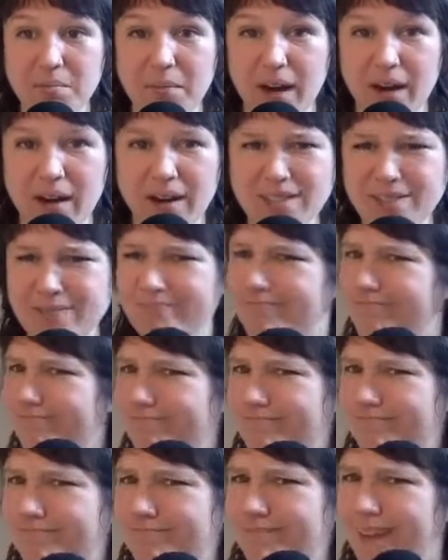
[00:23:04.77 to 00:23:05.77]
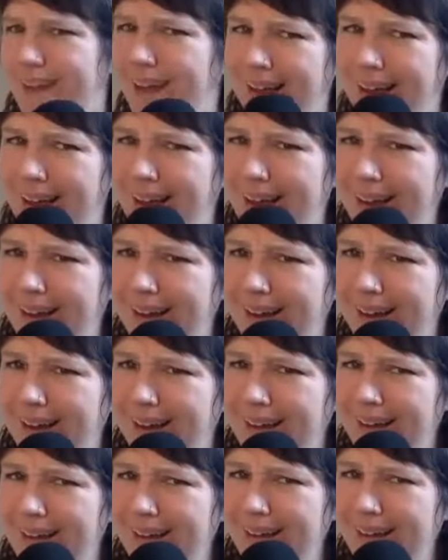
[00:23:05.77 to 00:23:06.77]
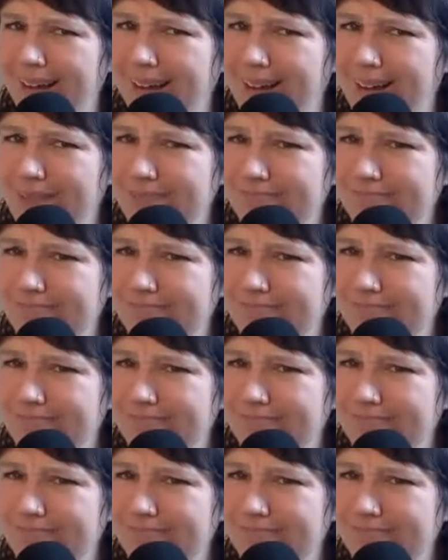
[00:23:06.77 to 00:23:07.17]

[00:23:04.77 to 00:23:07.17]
marriage, uh,